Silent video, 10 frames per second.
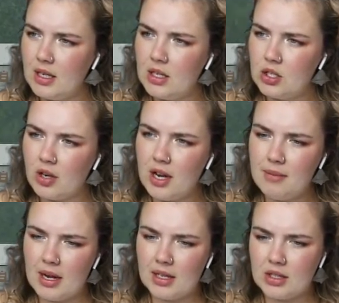Try and
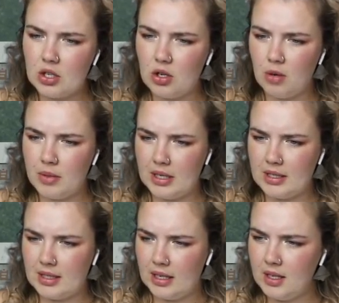make it so nobody can
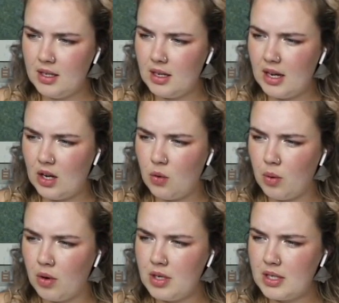see it. A
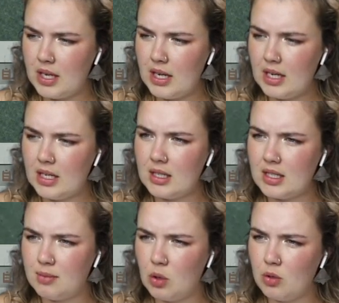quarantine, a
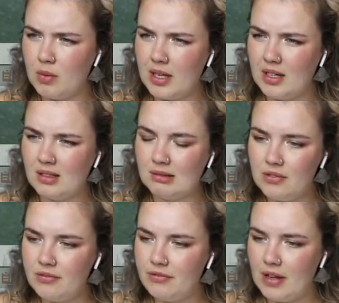small one,
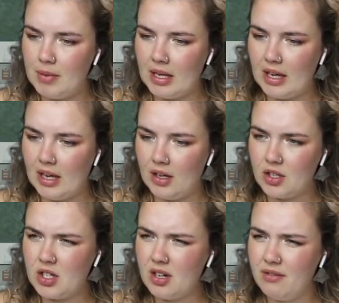fair bit of
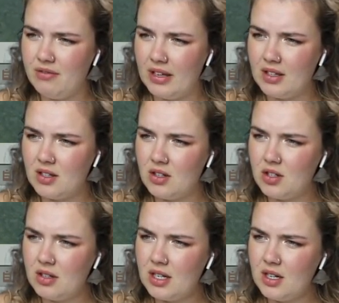cash, and vet
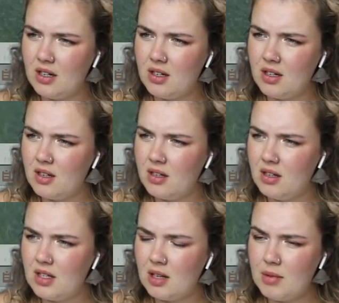surgery. You
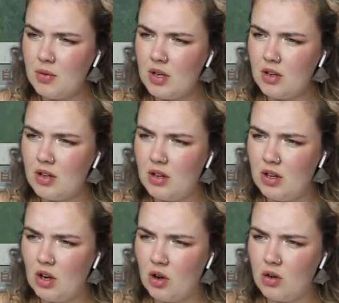tell me we got
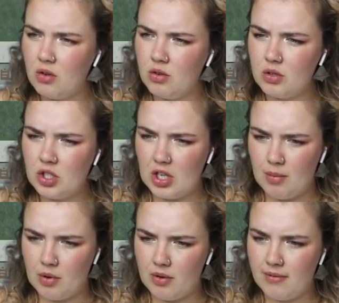no
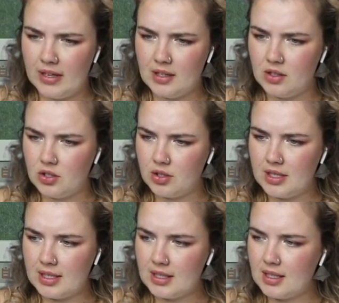cheaper vet surgeries.
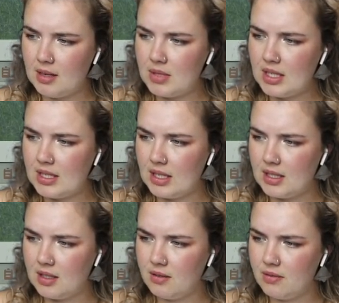That seems
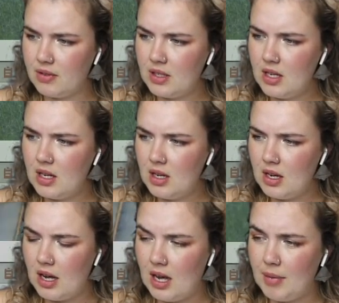excessive.
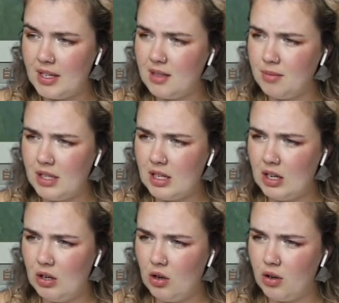I simply
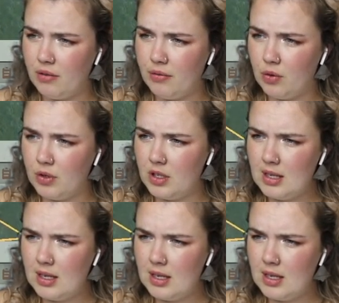cannot afford.